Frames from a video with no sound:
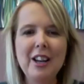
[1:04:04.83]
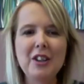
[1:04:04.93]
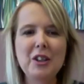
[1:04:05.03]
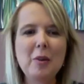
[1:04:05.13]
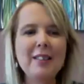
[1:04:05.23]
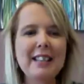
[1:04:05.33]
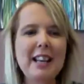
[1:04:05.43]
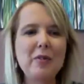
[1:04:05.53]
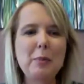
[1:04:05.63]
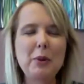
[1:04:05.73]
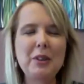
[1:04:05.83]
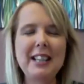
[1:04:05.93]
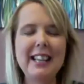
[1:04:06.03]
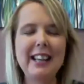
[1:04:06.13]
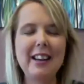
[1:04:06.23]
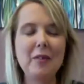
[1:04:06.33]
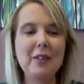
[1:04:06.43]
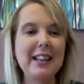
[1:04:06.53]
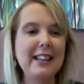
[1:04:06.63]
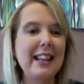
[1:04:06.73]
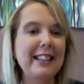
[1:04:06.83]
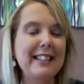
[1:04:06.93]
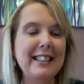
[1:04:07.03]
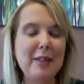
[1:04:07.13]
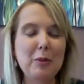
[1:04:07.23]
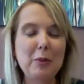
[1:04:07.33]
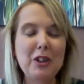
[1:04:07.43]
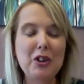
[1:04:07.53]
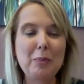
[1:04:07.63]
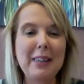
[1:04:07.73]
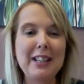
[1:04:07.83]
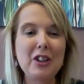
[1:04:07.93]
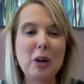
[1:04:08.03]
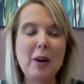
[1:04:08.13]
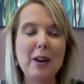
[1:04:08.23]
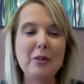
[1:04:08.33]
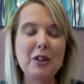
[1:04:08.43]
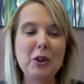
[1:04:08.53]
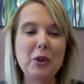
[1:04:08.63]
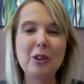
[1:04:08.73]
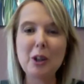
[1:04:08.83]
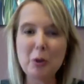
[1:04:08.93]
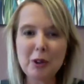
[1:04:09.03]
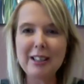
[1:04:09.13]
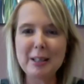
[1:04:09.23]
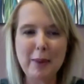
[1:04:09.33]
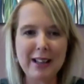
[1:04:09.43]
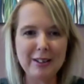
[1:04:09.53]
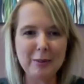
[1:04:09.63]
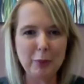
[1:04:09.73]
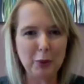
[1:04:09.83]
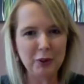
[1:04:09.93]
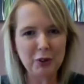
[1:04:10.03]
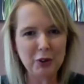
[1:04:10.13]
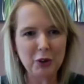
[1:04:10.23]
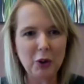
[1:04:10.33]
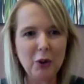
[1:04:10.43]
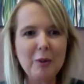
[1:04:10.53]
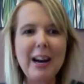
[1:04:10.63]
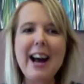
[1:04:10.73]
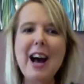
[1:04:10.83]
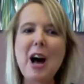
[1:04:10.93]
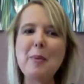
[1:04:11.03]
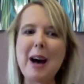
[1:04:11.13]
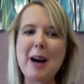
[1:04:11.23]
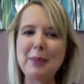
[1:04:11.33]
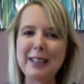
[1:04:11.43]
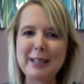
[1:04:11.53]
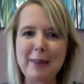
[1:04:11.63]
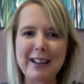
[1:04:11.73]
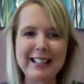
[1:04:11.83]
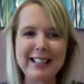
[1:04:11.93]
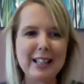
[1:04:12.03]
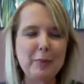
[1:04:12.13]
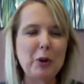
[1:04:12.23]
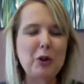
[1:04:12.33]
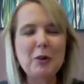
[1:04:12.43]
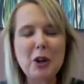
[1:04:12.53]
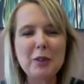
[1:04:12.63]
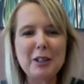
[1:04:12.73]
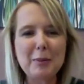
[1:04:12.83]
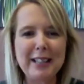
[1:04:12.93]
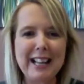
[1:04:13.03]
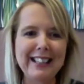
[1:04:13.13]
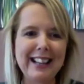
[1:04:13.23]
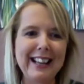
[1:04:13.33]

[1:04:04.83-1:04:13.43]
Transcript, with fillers: to ask everybody for their next steps, which should be to go out to your local independent bookstore um, and please buy Kate's book. Do you want to hold it up again, Kate?